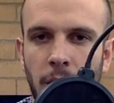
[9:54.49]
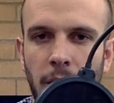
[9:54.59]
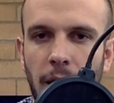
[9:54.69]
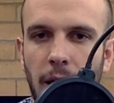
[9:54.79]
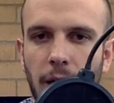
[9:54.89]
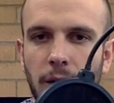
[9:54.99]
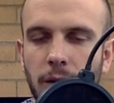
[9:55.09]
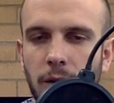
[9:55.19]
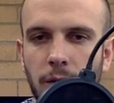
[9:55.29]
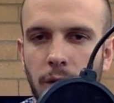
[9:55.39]
And
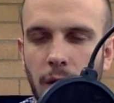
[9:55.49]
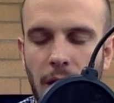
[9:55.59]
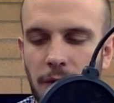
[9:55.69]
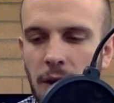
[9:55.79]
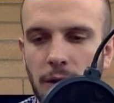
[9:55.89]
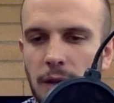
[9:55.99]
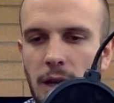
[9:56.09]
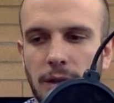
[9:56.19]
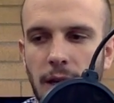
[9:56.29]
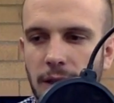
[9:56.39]
at the end of the day, you
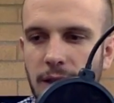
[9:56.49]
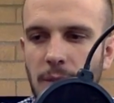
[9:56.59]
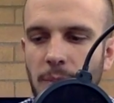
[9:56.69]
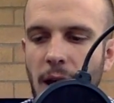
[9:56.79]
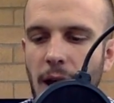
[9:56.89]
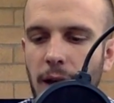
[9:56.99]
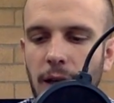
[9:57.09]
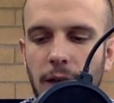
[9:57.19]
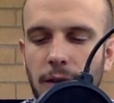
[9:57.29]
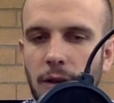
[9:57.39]
take a step back.
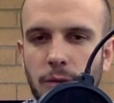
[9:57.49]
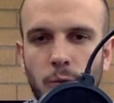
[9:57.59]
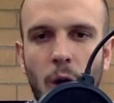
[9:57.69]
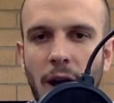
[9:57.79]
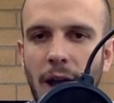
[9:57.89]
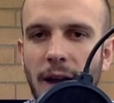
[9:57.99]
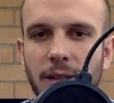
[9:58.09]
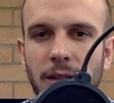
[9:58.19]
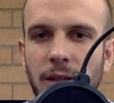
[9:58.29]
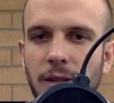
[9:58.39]
There's
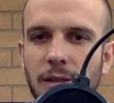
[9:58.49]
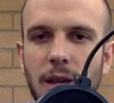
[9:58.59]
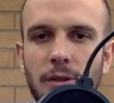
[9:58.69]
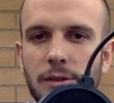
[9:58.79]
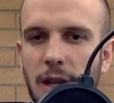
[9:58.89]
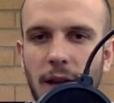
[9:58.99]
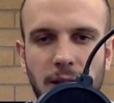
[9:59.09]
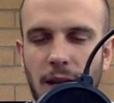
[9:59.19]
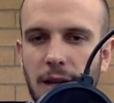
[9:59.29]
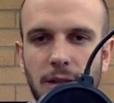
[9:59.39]
y-axes and there's
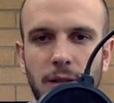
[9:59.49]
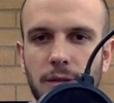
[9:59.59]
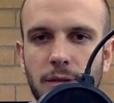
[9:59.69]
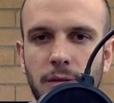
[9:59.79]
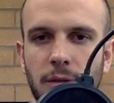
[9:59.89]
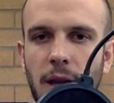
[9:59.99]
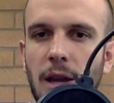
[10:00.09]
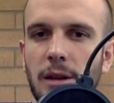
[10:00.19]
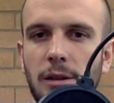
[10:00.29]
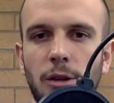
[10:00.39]
x-axes.
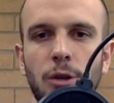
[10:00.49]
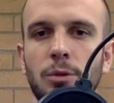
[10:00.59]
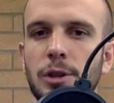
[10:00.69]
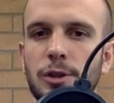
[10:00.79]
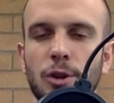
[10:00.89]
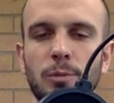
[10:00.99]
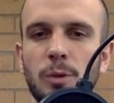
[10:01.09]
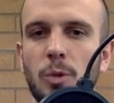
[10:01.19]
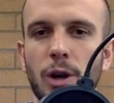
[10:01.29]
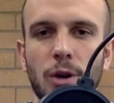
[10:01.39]
And you determine
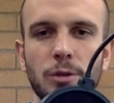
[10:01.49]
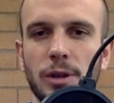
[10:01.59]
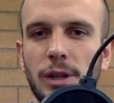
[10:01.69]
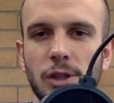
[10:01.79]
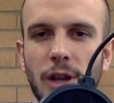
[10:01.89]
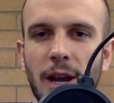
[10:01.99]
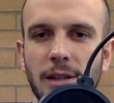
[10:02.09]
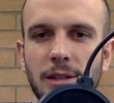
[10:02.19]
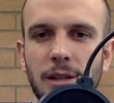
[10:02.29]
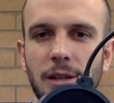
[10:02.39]
what goes on each
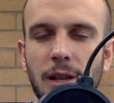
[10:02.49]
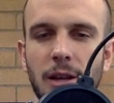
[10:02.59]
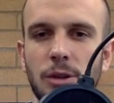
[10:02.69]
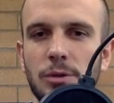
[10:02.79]
axis, and you